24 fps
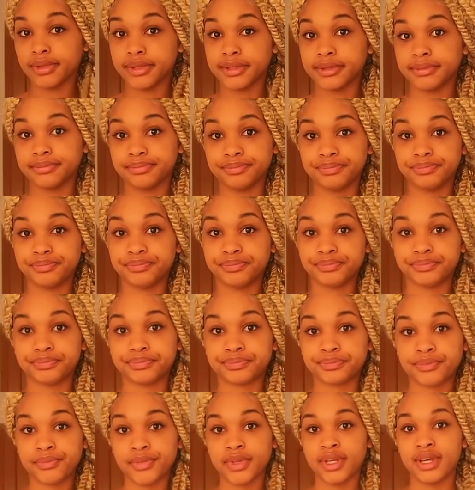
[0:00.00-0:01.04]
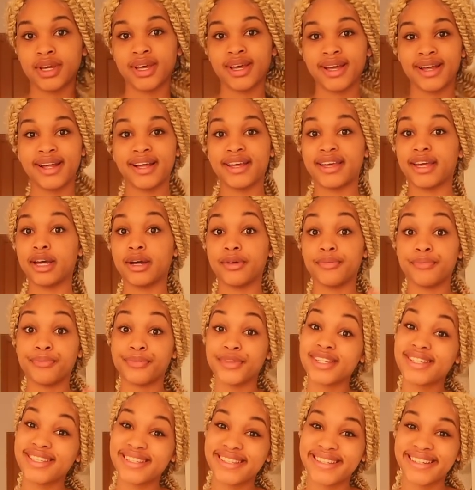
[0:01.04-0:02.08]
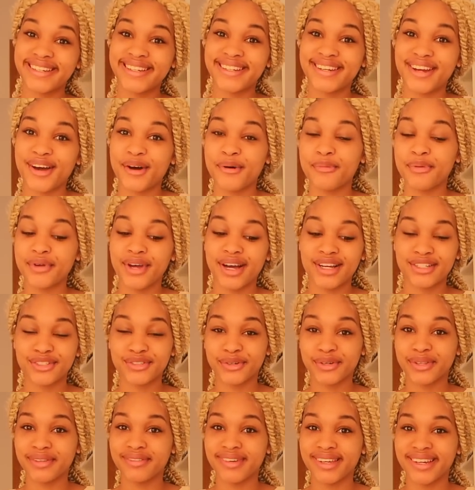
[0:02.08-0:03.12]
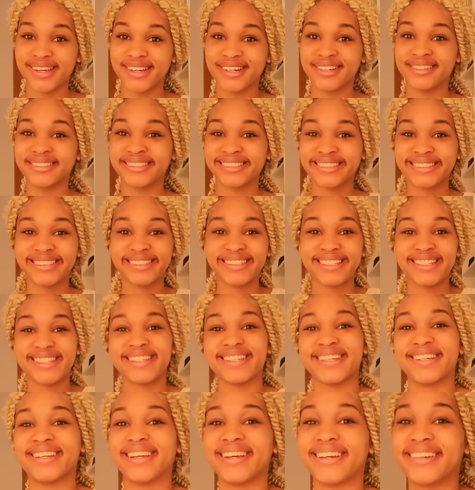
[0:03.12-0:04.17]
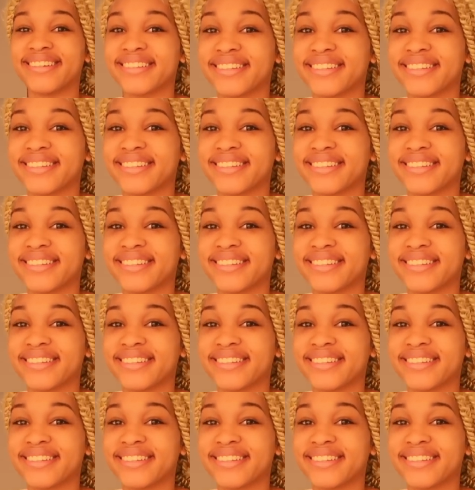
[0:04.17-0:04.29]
but yeah, this is it. Hope you guys enjoyed the video. See you later.